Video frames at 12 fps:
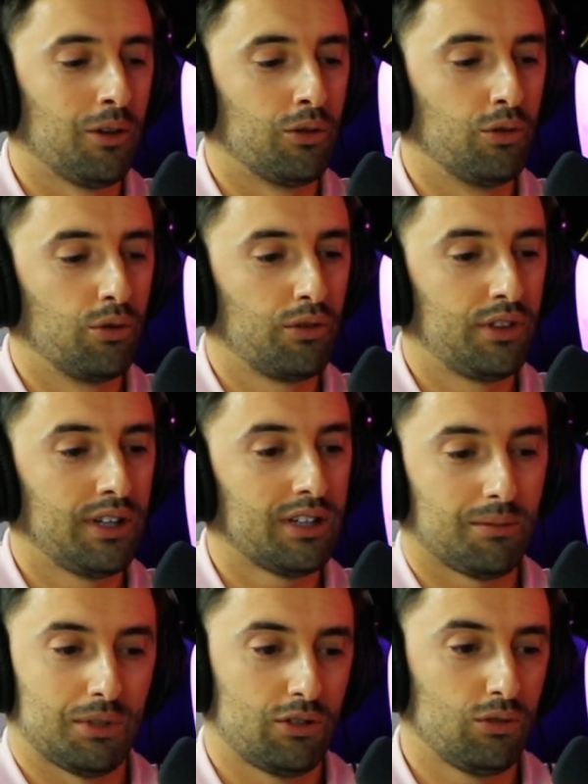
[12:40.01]
Do you
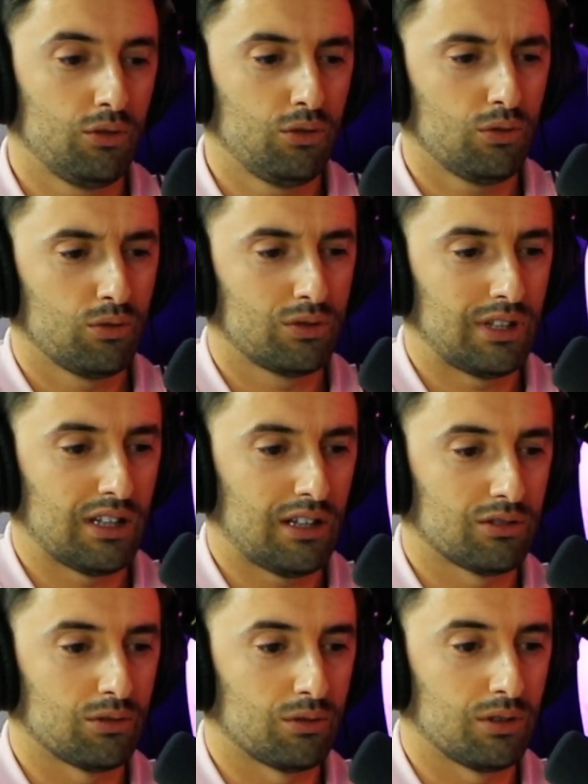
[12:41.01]
think, but you said
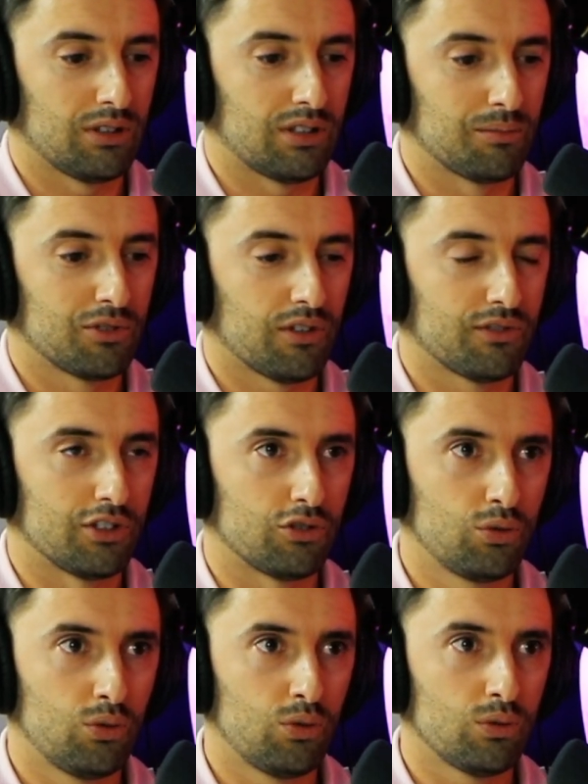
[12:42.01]
also in terms of the
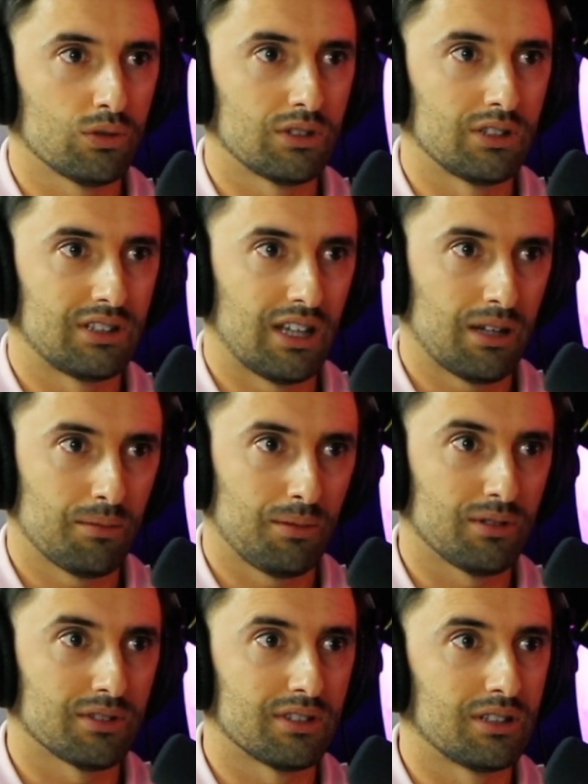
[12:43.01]
stool, the
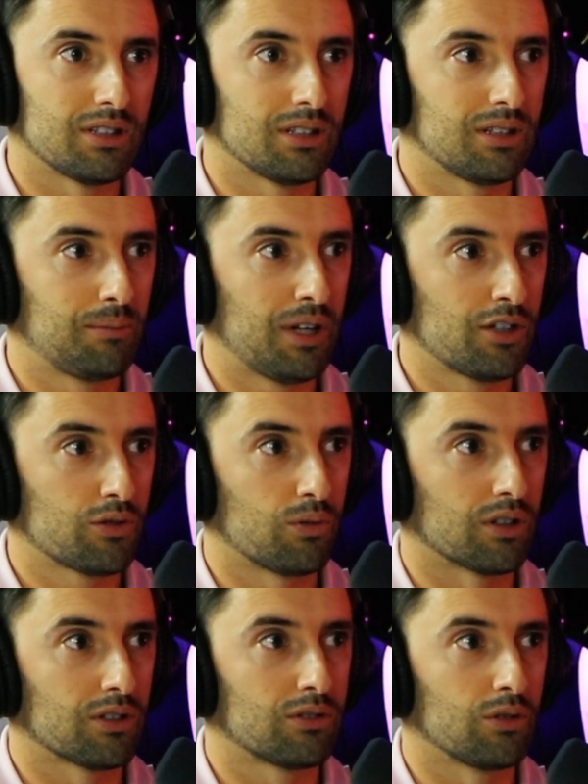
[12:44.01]
tables, the bench
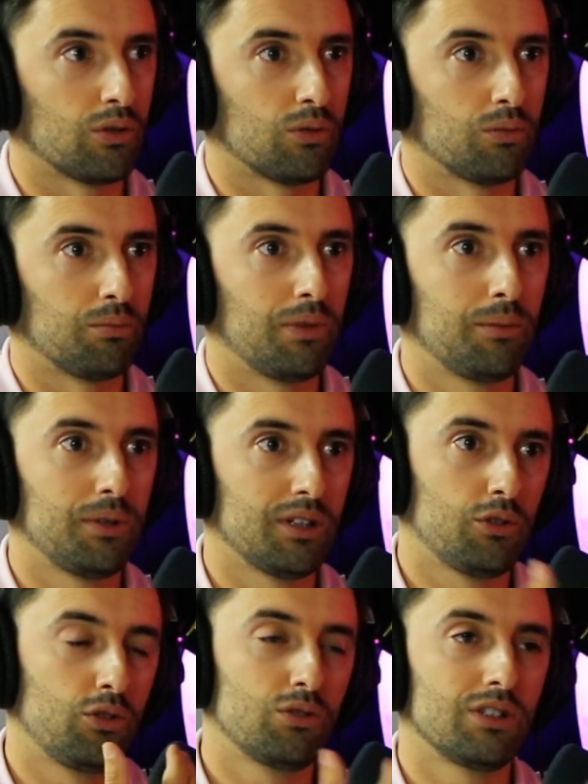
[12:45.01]
work, so maybe
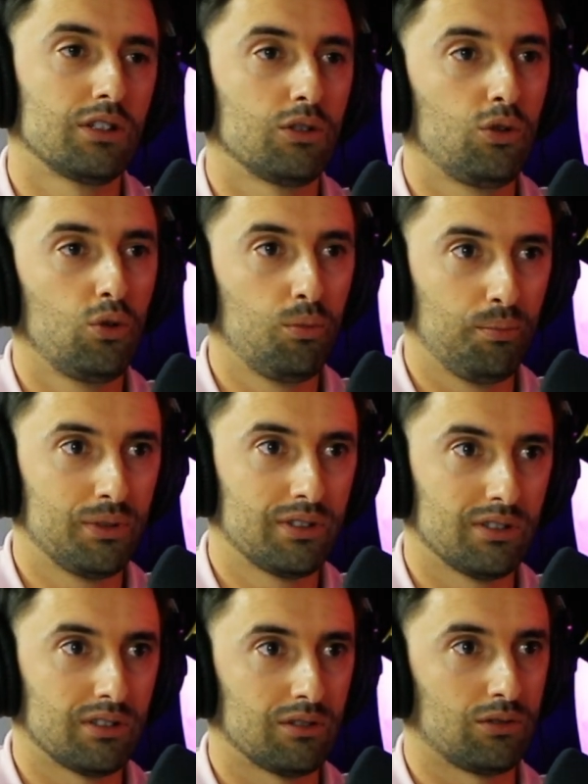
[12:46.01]
using
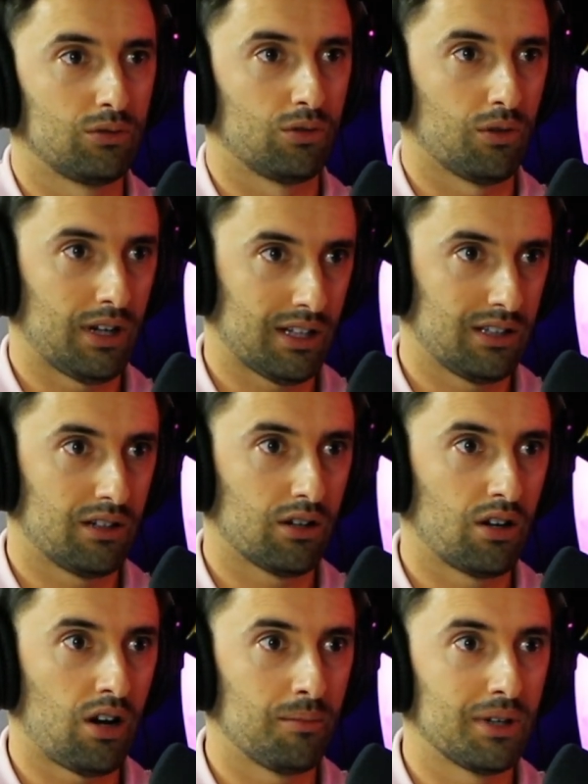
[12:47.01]
loops to correct the
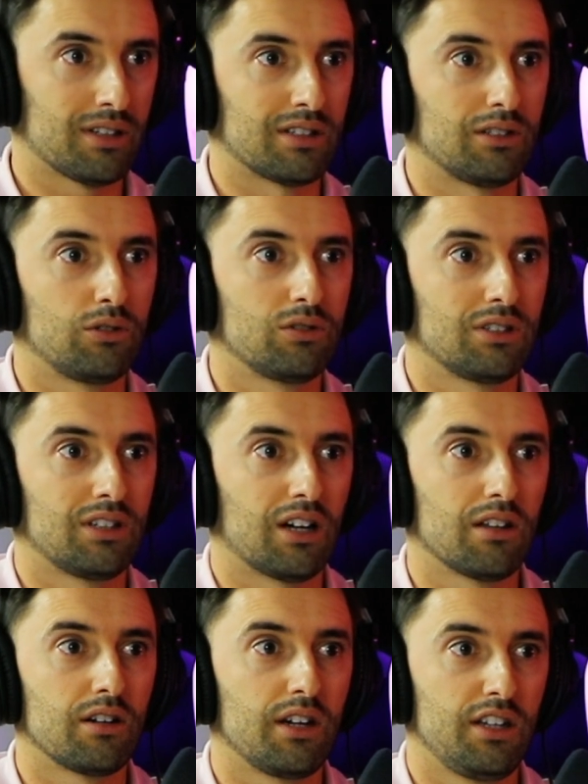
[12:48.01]
ergonomics and using
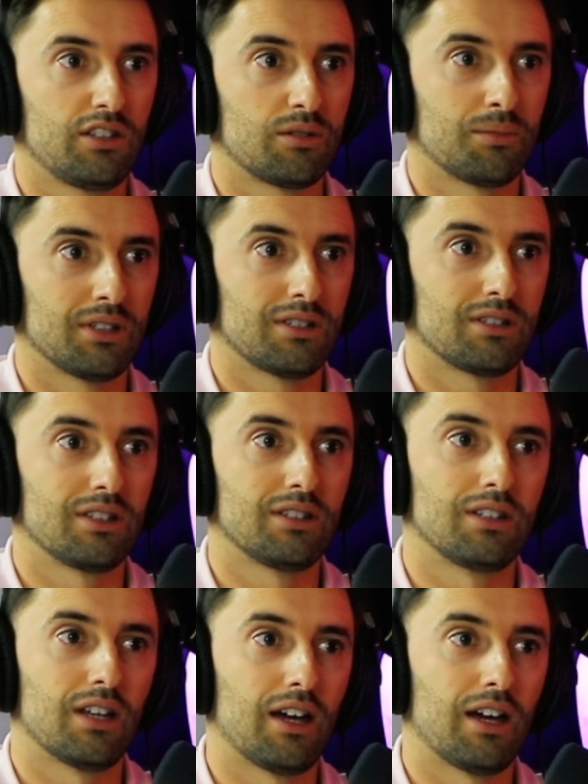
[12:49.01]
other instruments that